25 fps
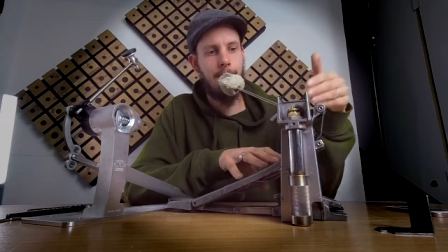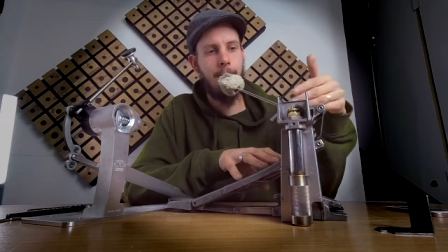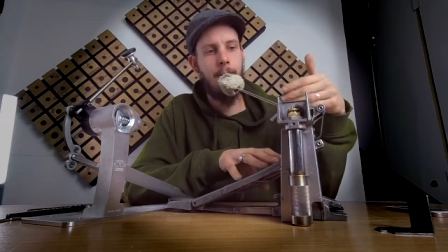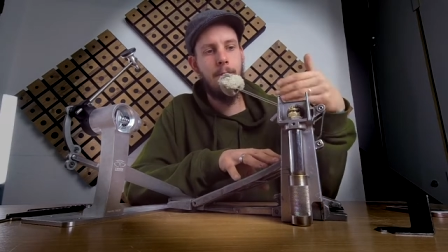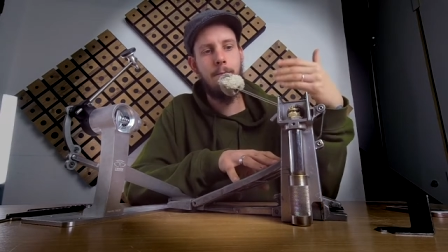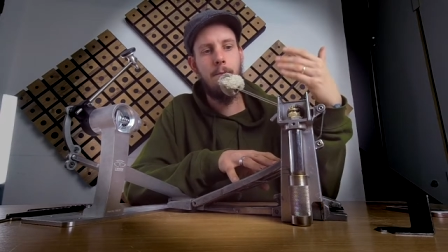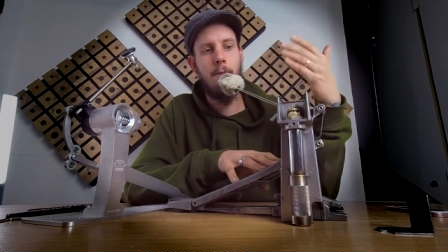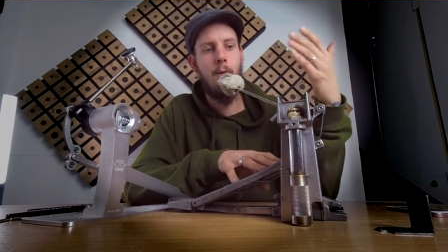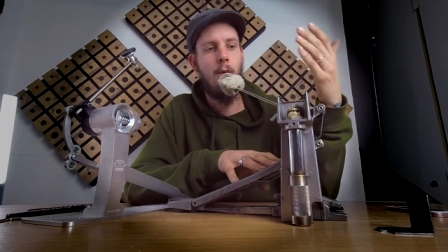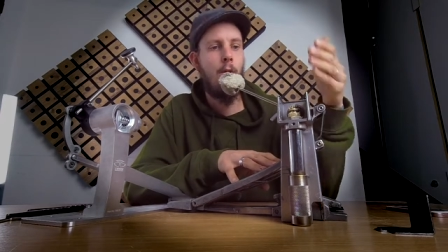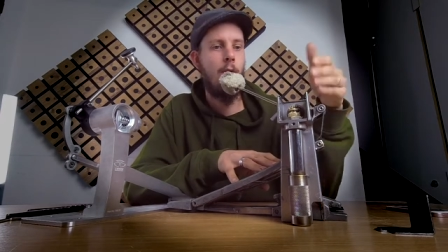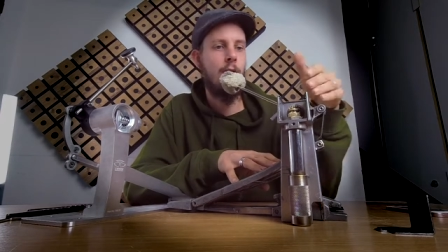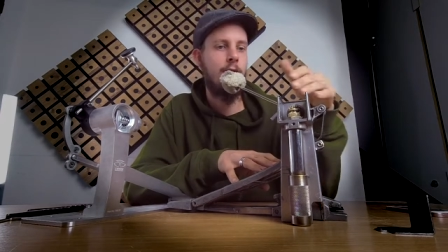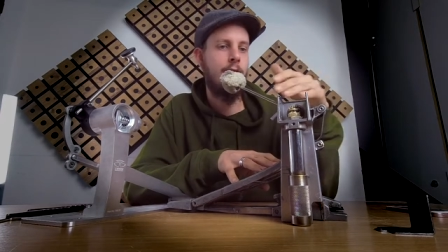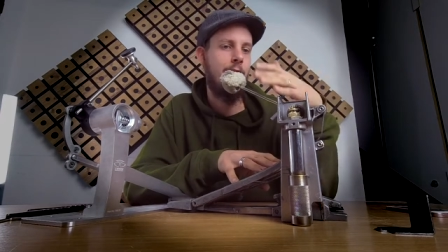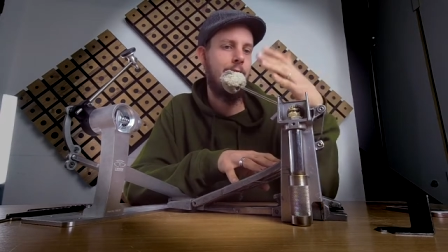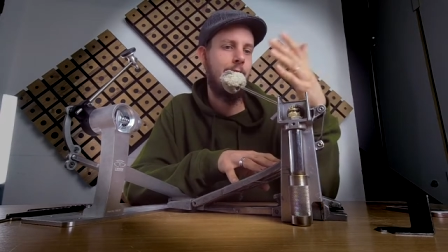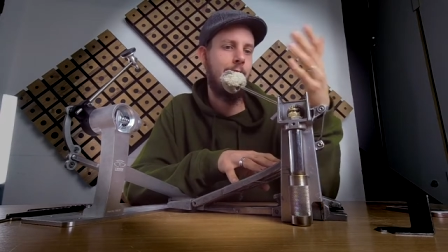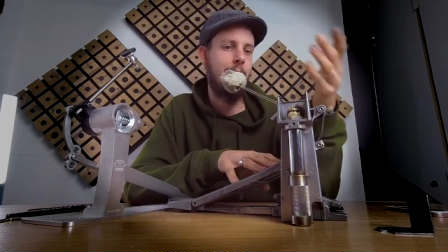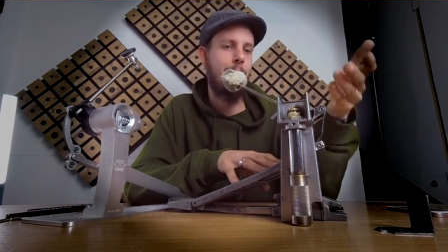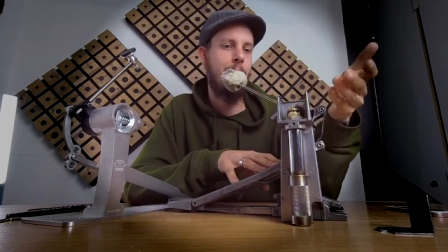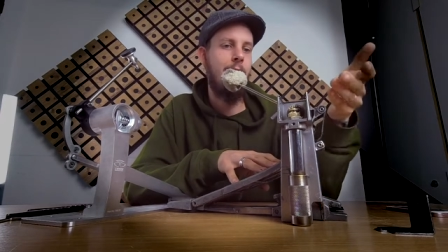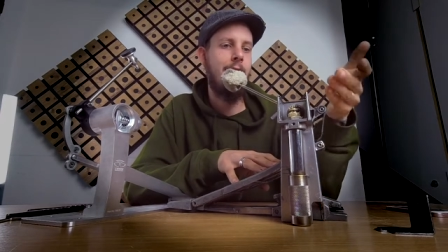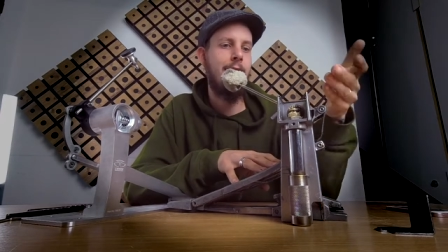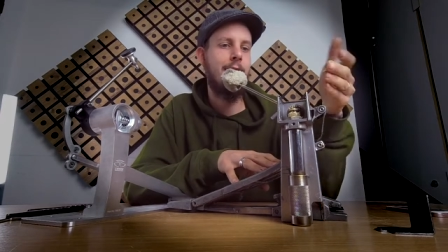footboard and
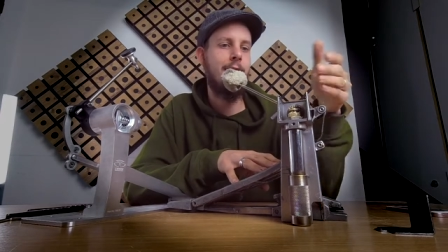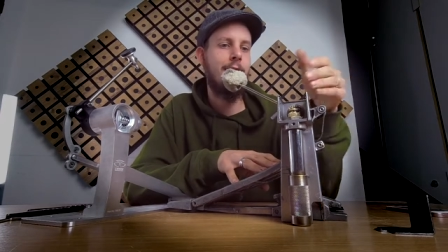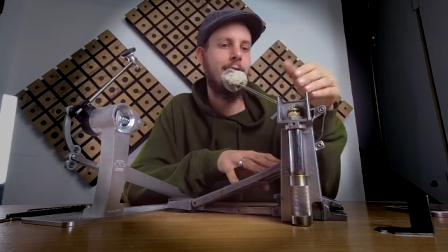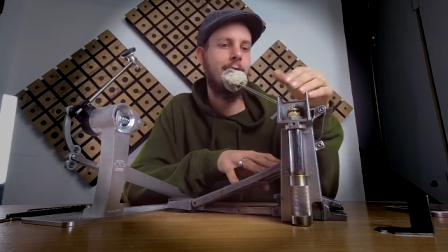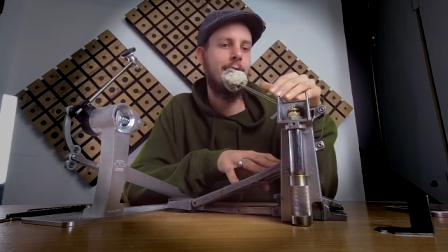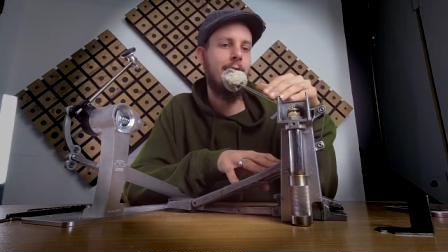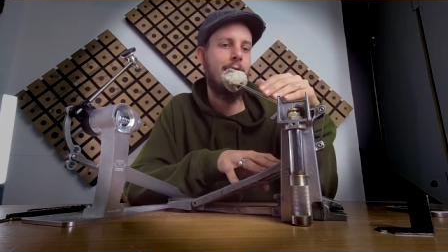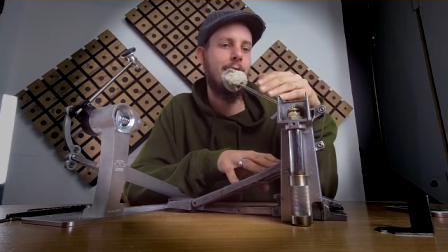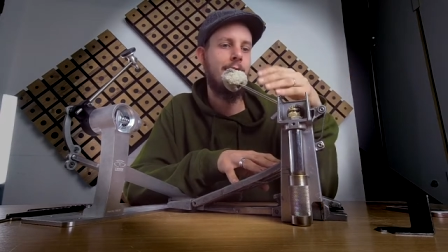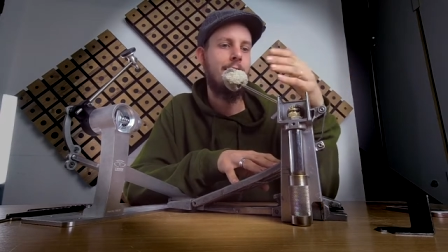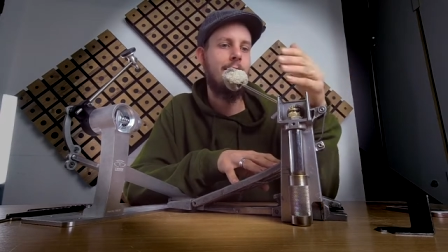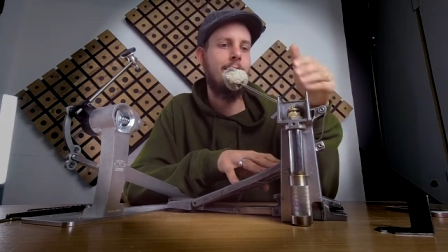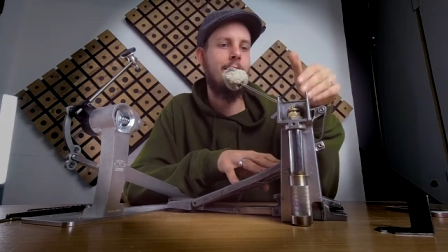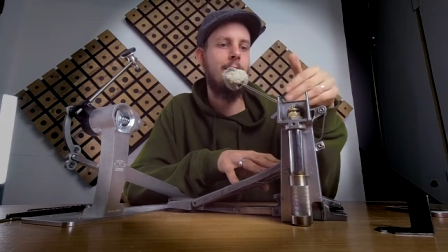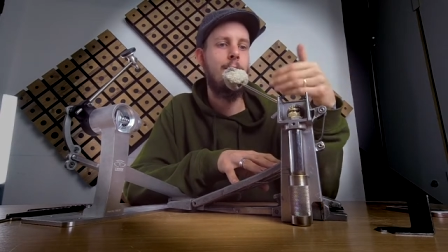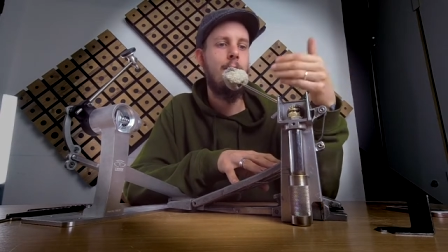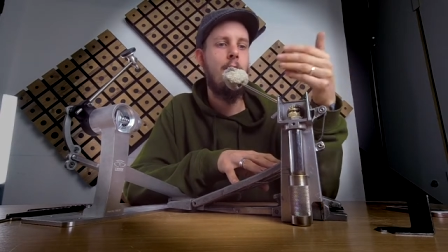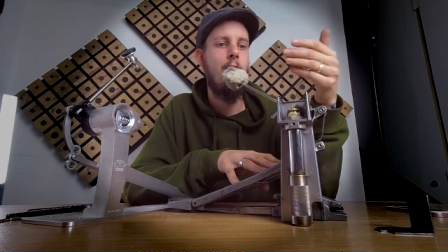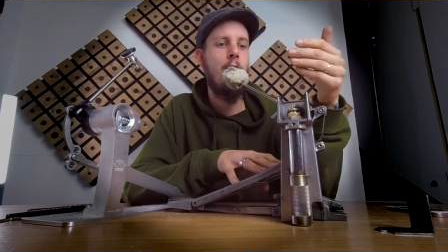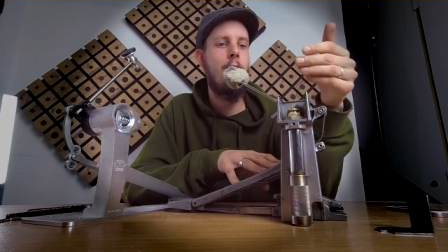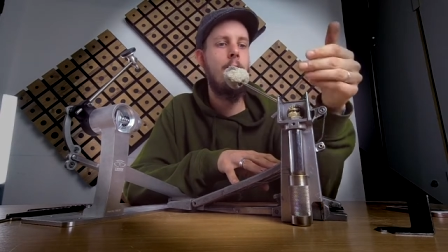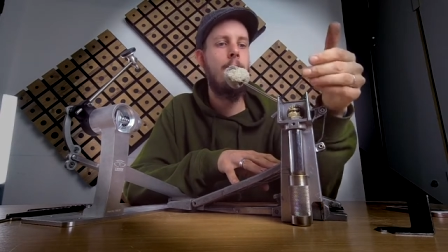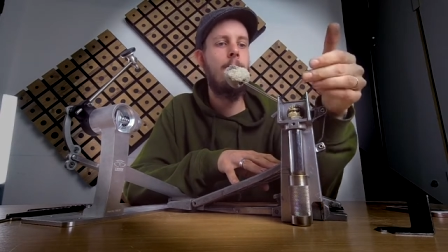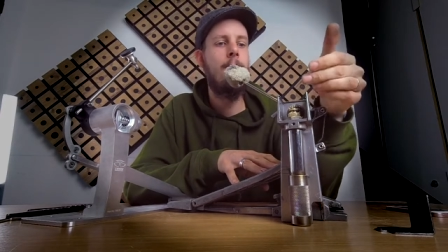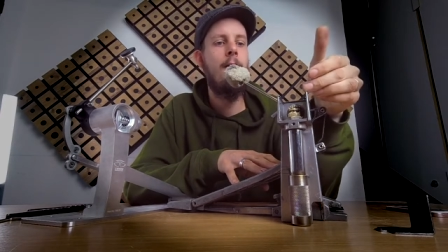the beater starts to
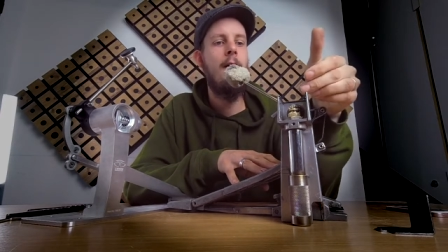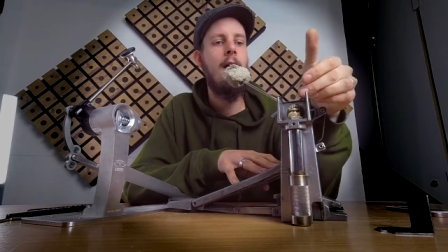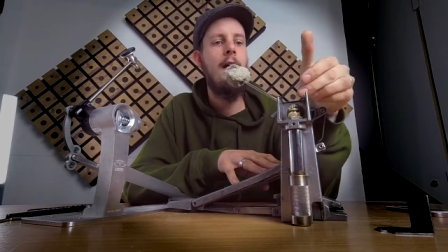move,